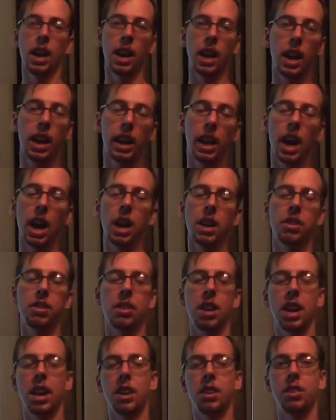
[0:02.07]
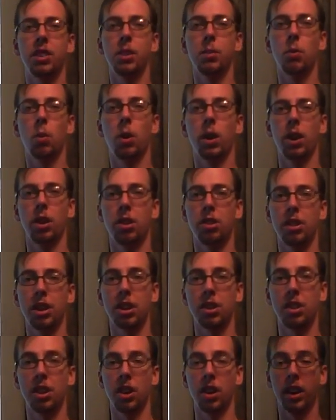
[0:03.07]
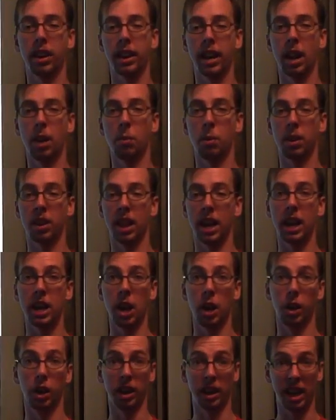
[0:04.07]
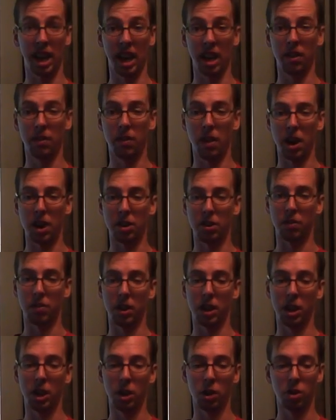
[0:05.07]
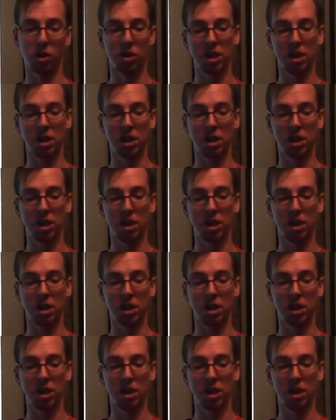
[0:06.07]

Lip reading: Hey guys, Dynasty Warrior 6 here again with another Game Finds video.